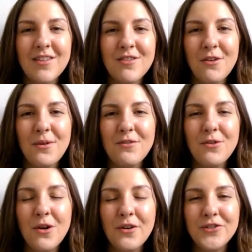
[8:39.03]
So if
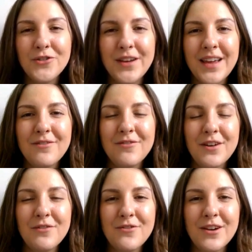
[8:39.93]
you are enjoying it,
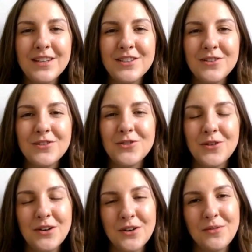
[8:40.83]
feel free to
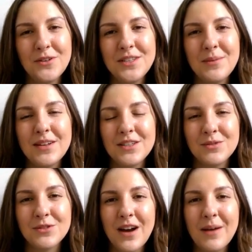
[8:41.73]
join our community by
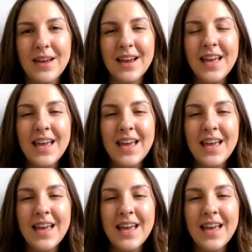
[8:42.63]
subscribing.